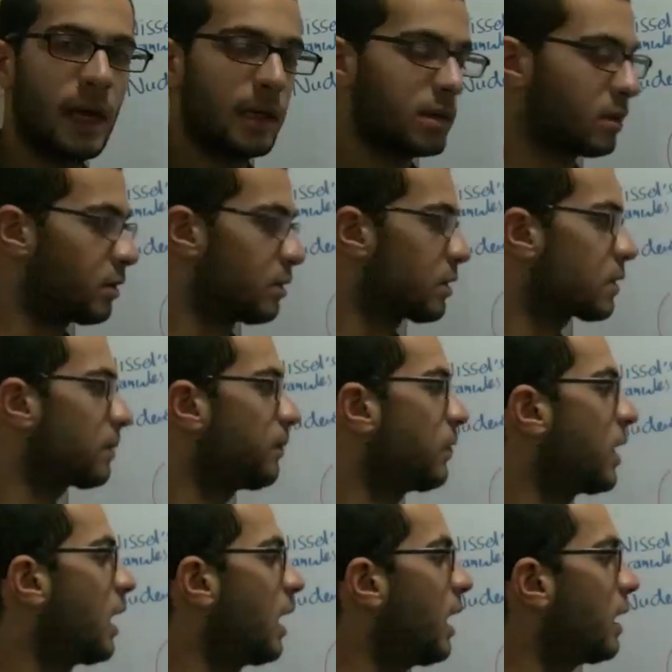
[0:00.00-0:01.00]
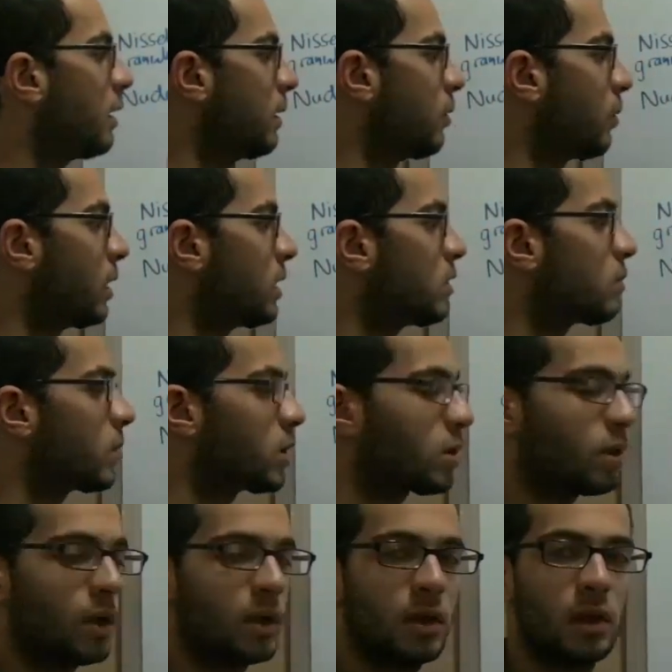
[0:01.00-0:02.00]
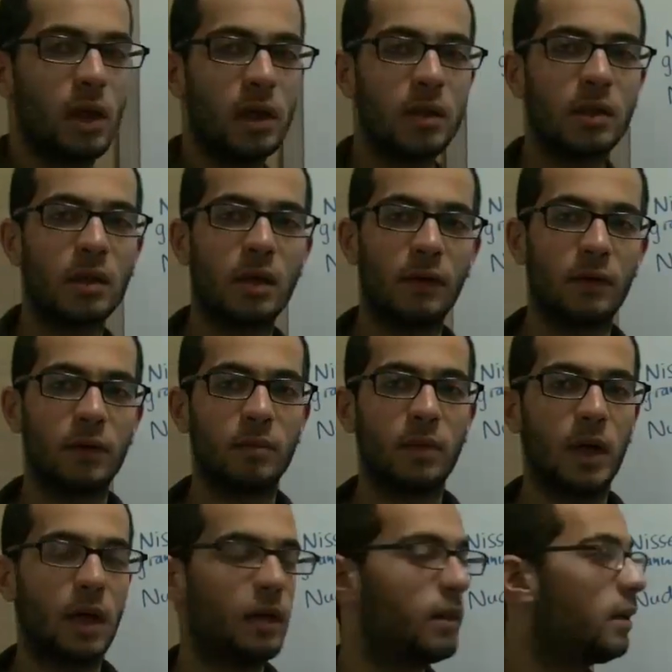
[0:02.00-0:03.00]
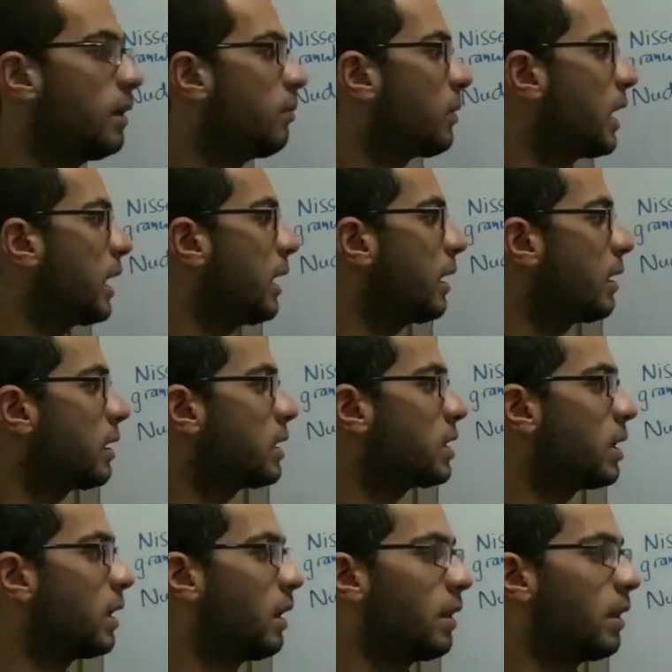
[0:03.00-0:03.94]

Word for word: axons, and the ones which are not covered by the myelin